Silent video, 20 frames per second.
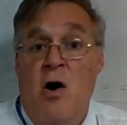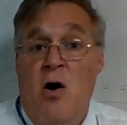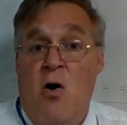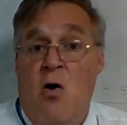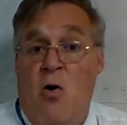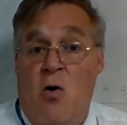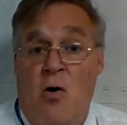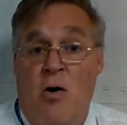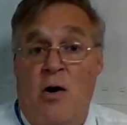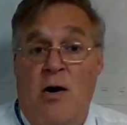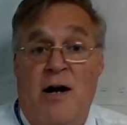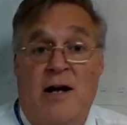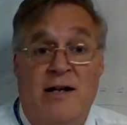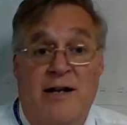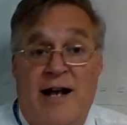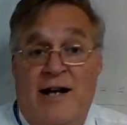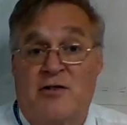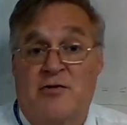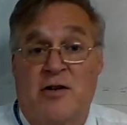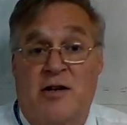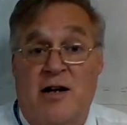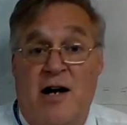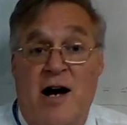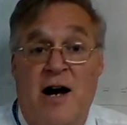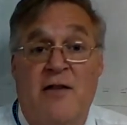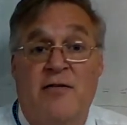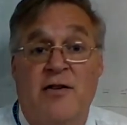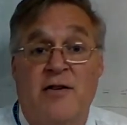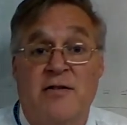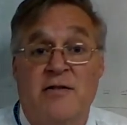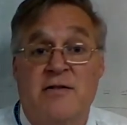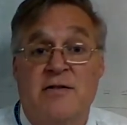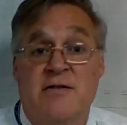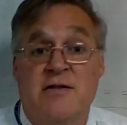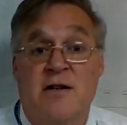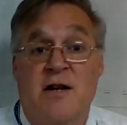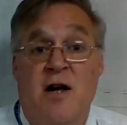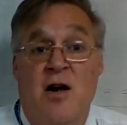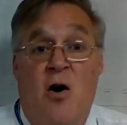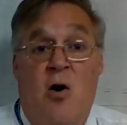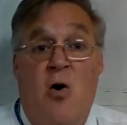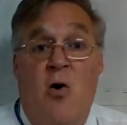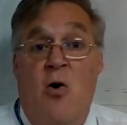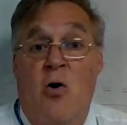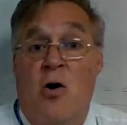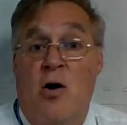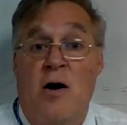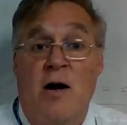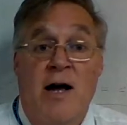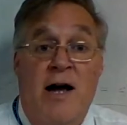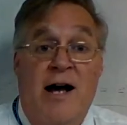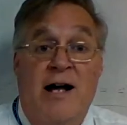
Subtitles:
or electric ovens, or